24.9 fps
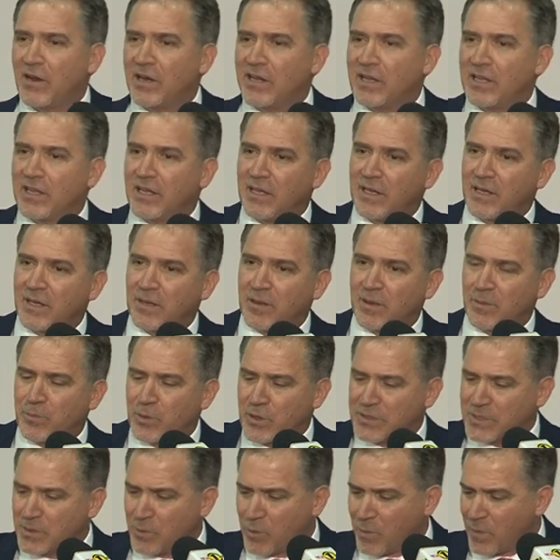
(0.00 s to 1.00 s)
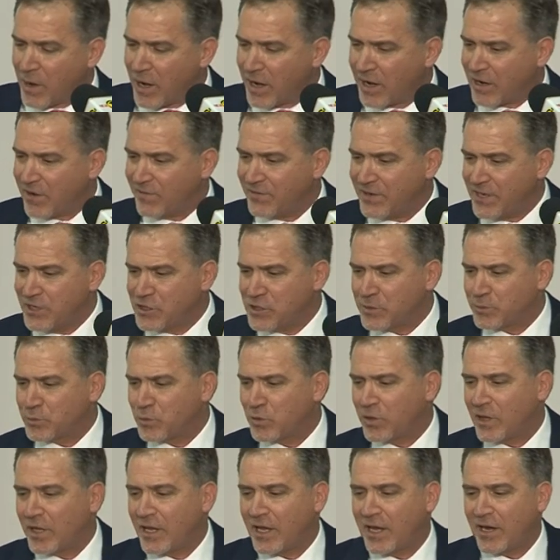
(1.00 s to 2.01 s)
and President Mubarak of Egypt
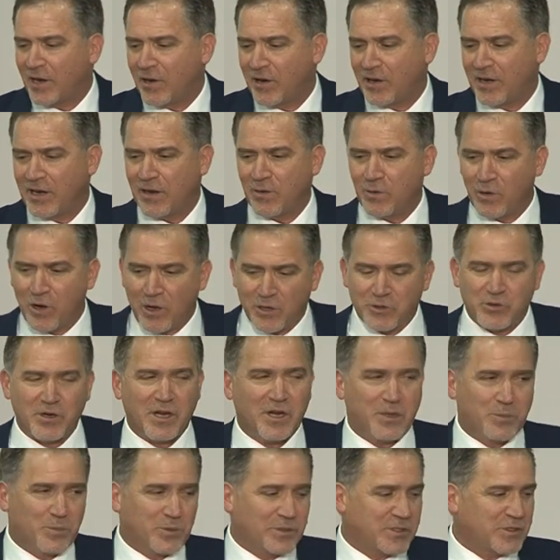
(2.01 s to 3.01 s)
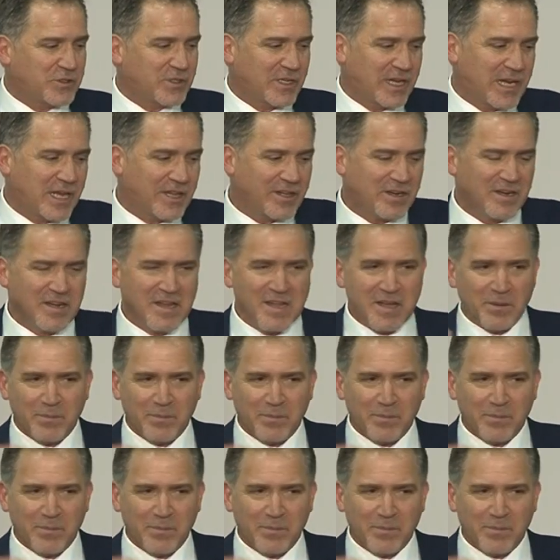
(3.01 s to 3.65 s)
were there, and they were all trying to put this together.